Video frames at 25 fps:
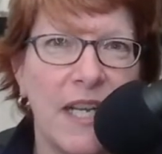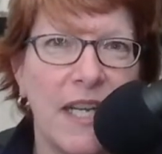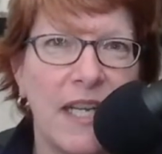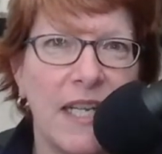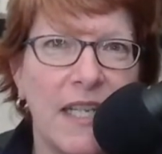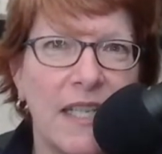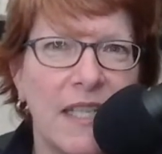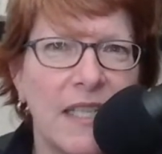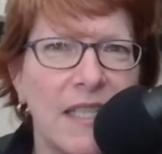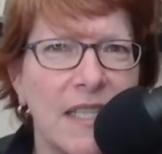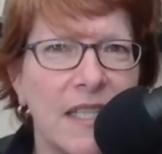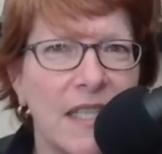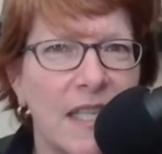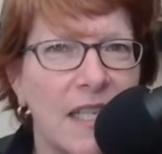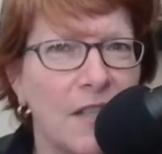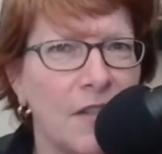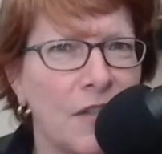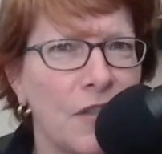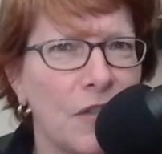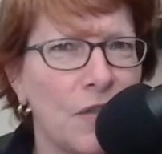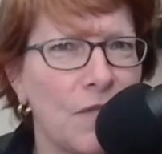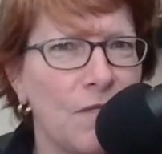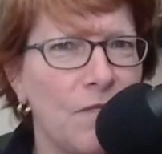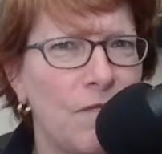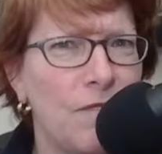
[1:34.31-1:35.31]
and
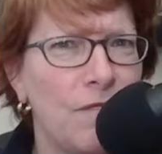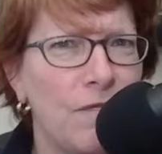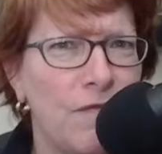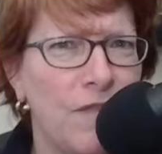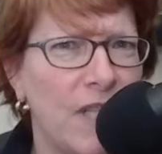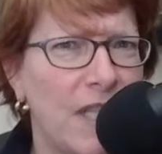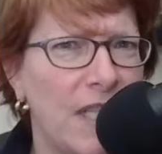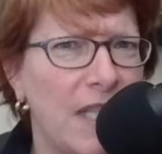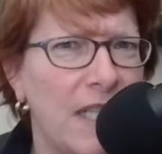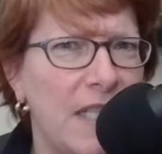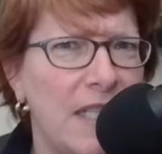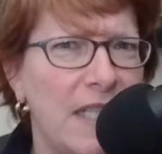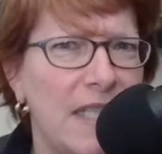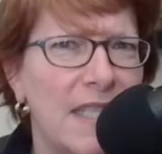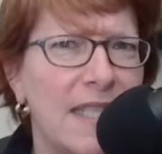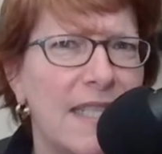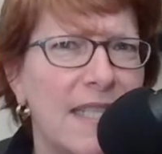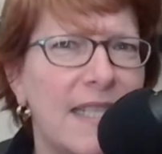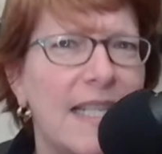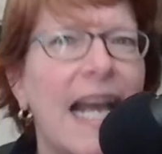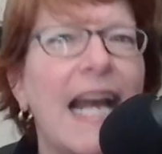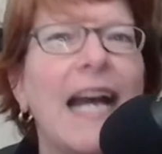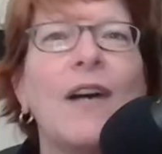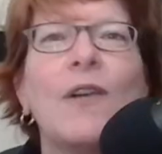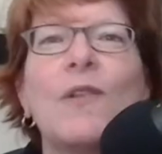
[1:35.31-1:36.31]
other fun
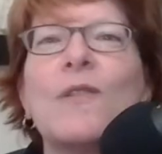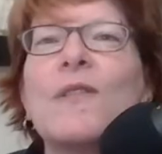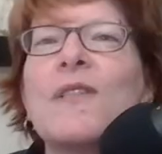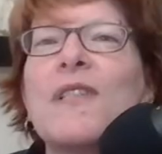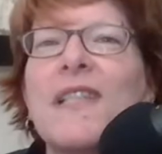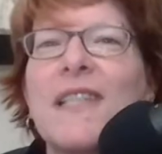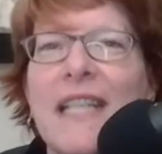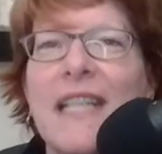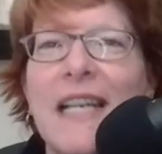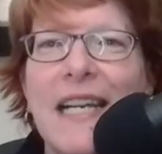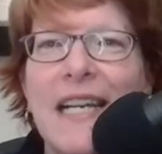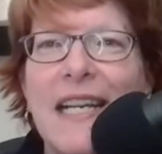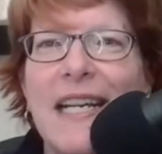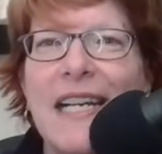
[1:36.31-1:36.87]
sounds